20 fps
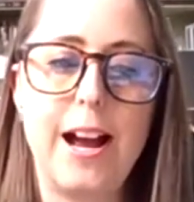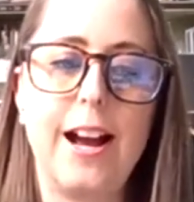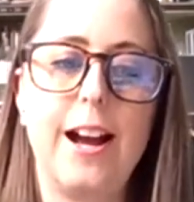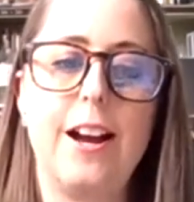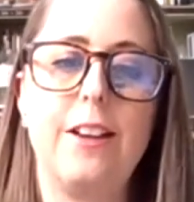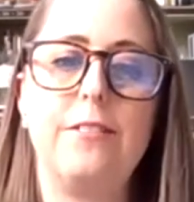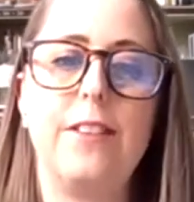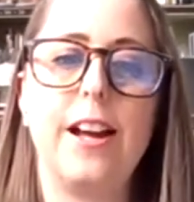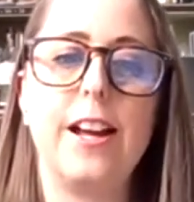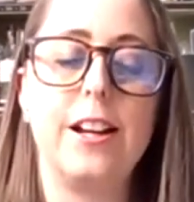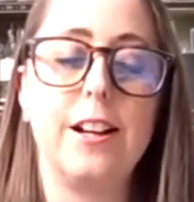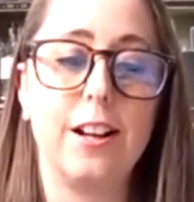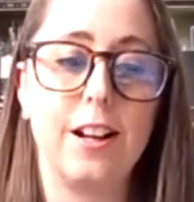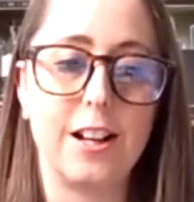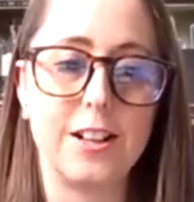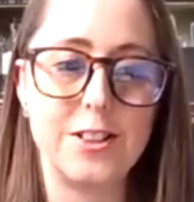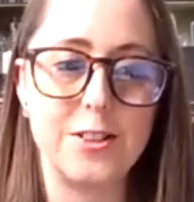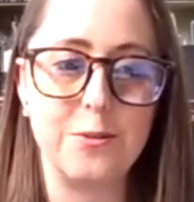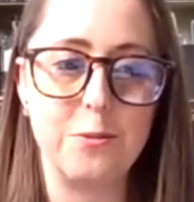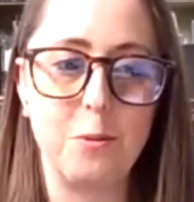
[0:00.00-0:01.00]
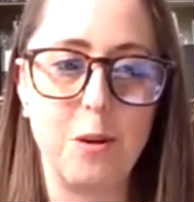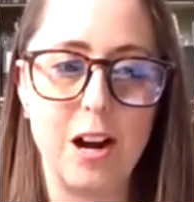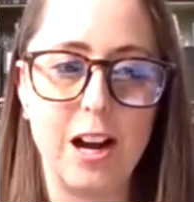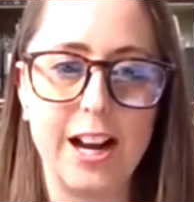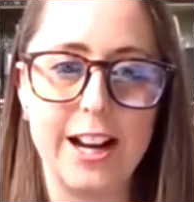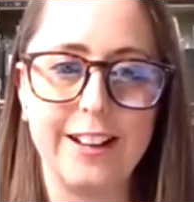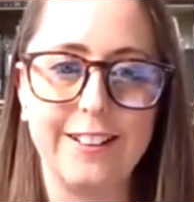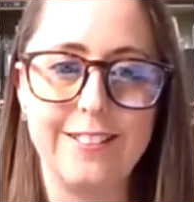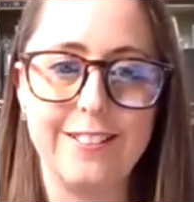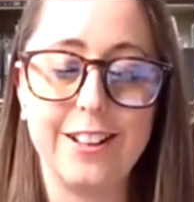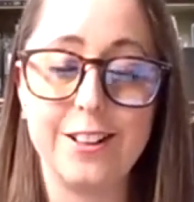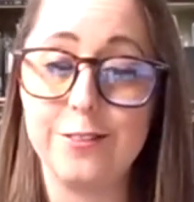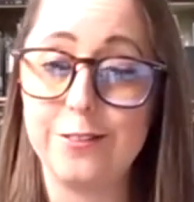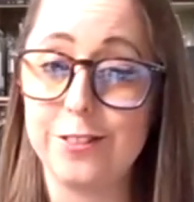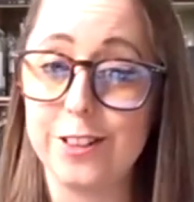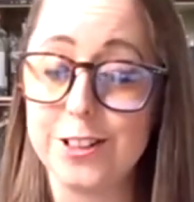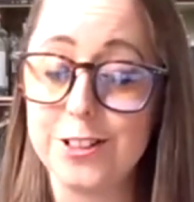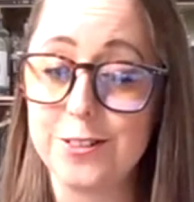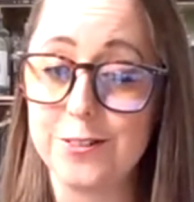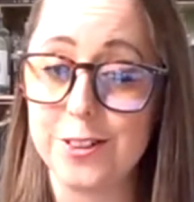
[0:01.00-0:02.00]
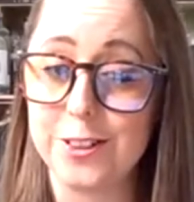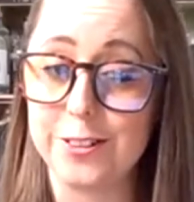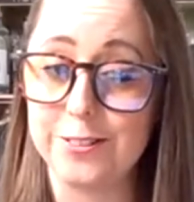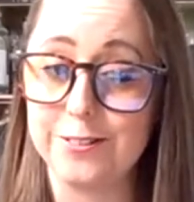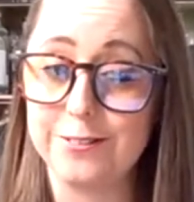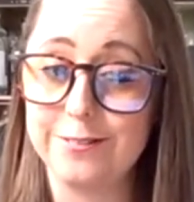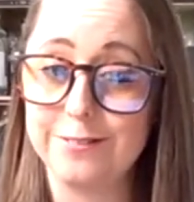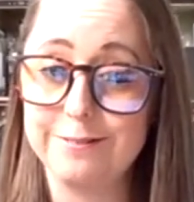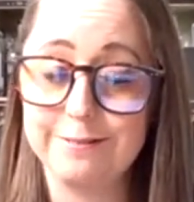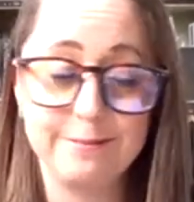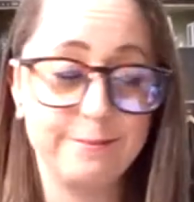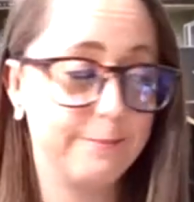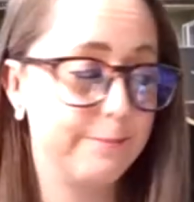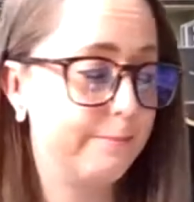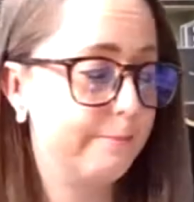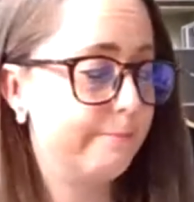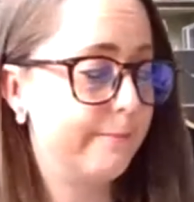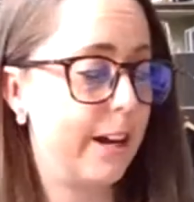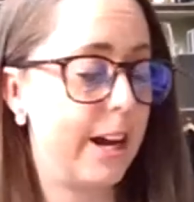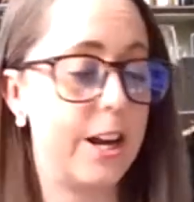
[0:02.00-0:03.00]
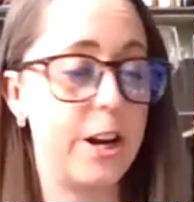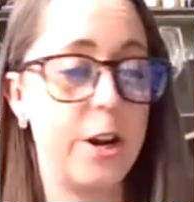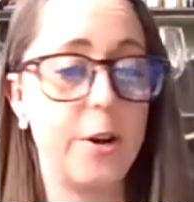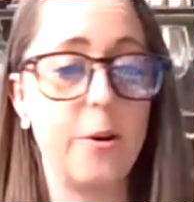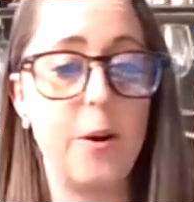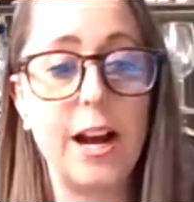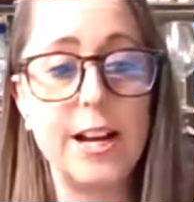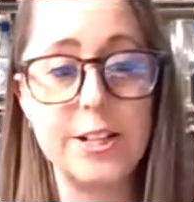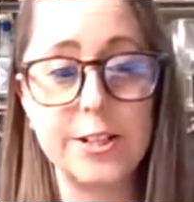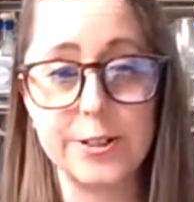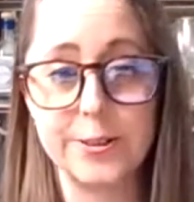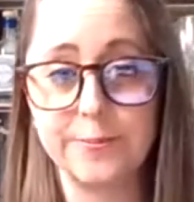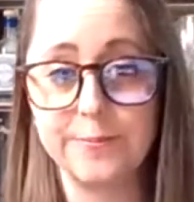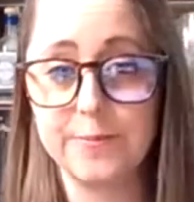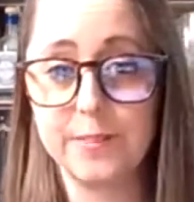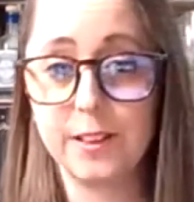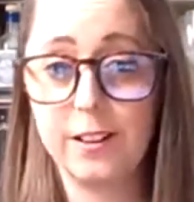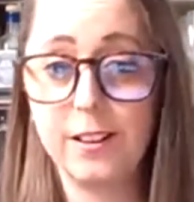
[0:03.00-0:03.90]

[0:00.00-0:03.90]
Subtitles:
have a glass of wine in front of you? I know I do.